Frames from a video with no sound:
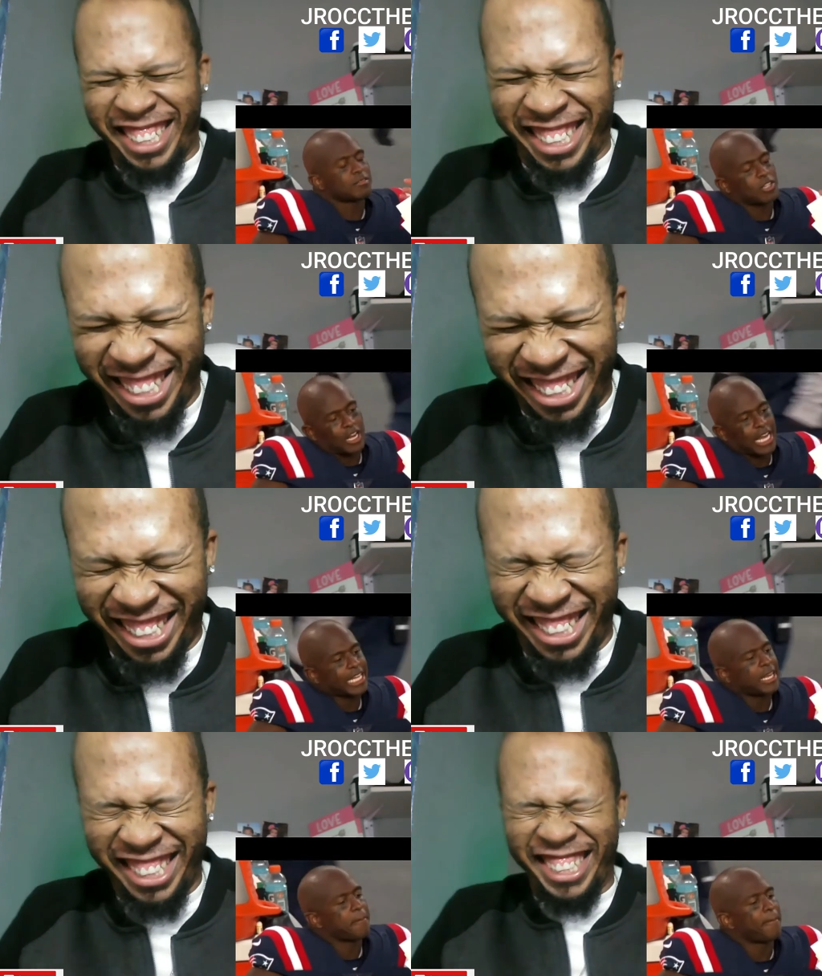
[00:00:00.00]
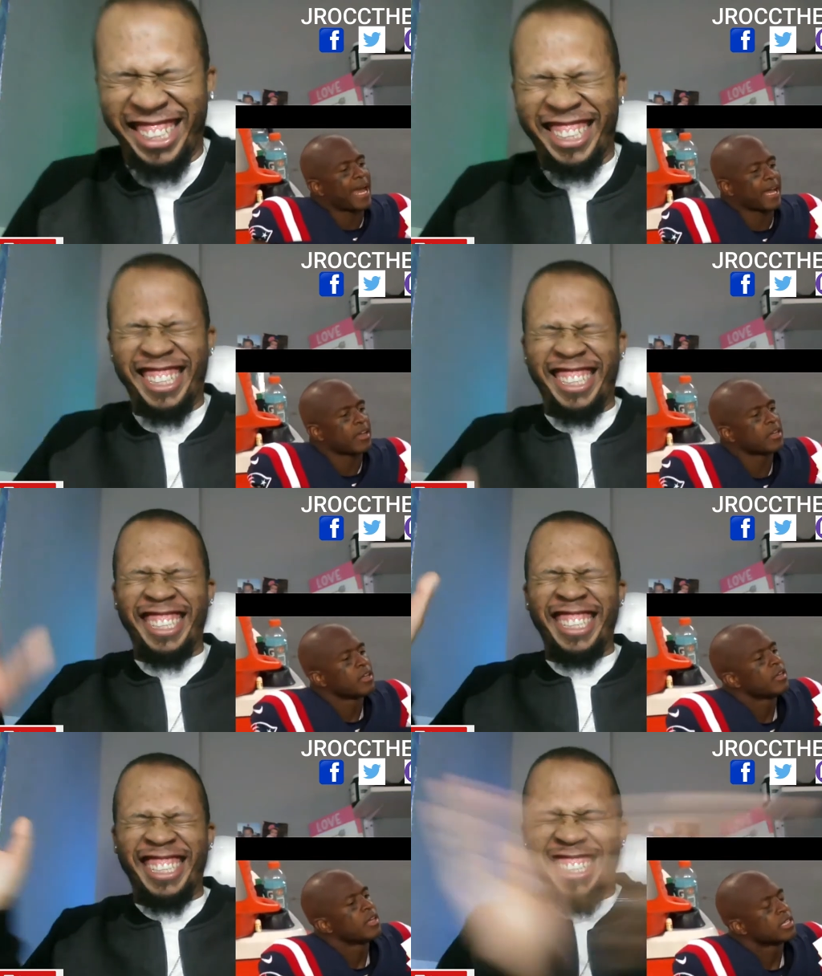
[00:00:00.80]
Speaker 1: was talking to a bat.
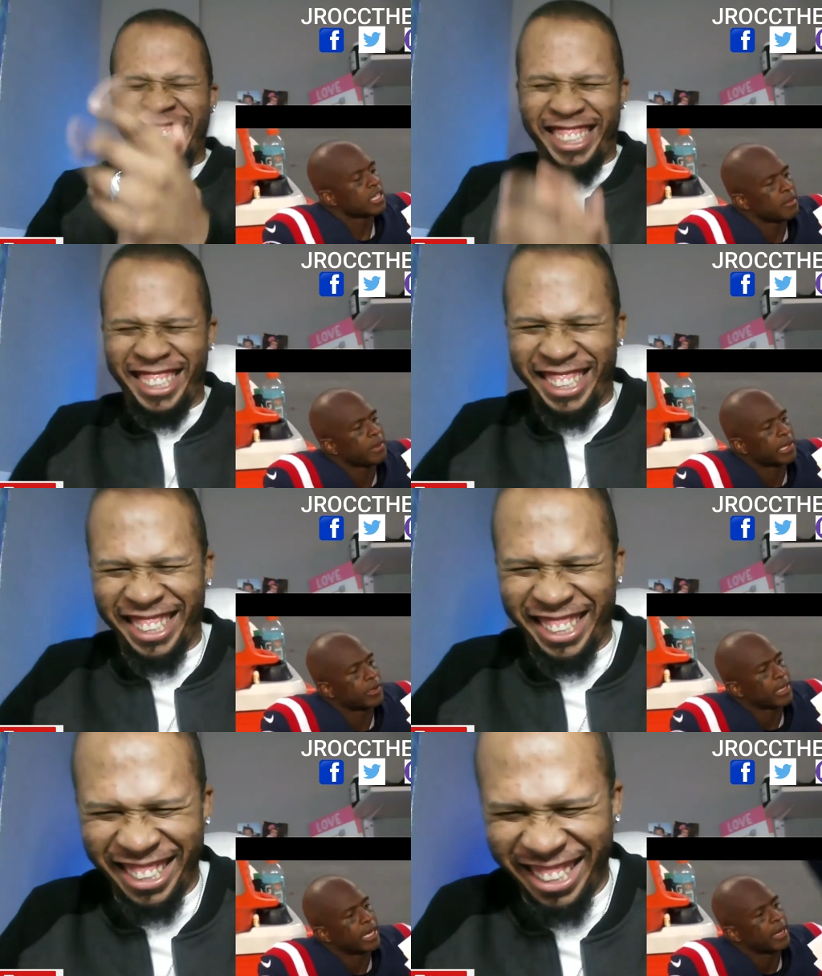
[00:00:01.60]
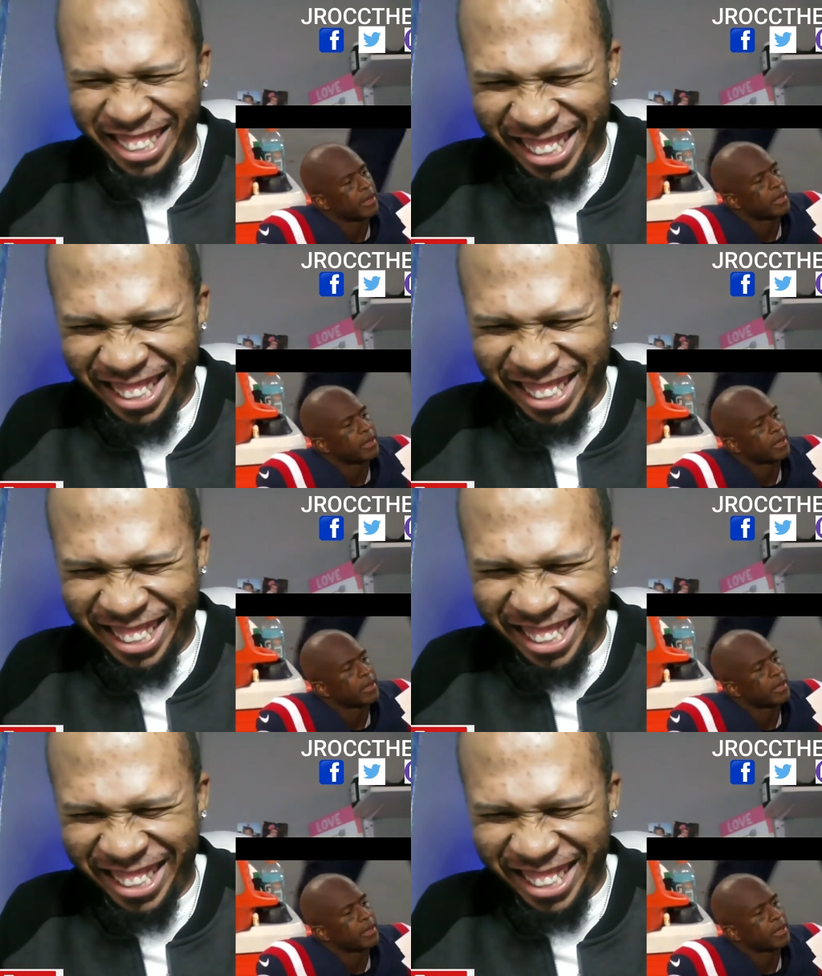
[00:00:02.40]
He's gonna be okay.